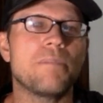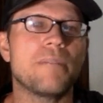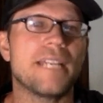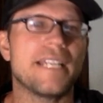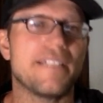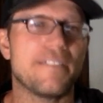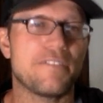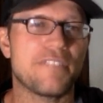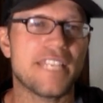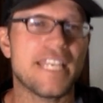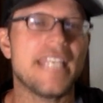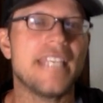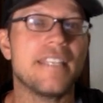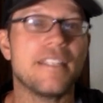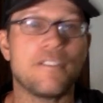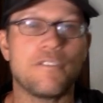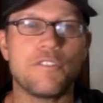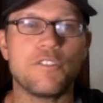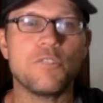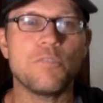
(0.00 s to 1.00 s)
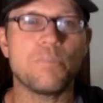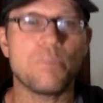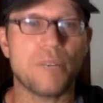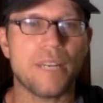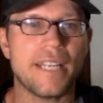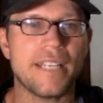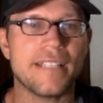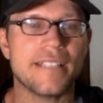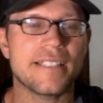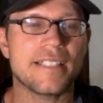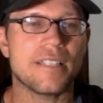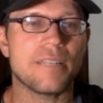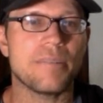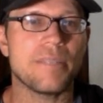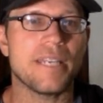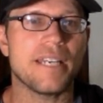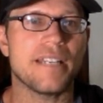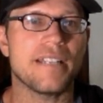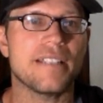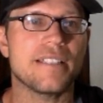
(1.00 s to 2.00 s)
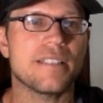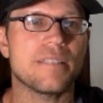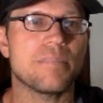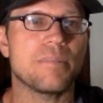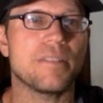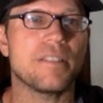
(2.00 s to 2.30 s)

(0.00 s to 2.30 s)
But I've taken a few breaks, I'll be honest.